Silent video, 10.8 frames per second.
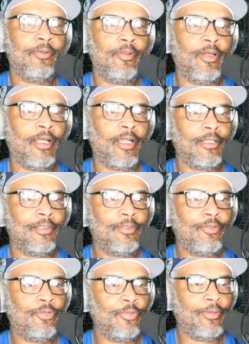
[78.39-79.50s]

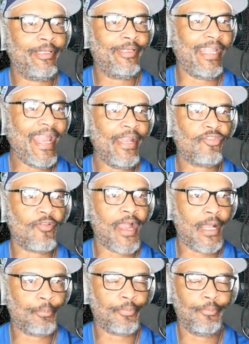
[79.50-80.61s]
do a dead
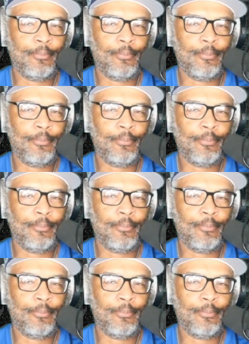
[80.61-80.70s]
drop,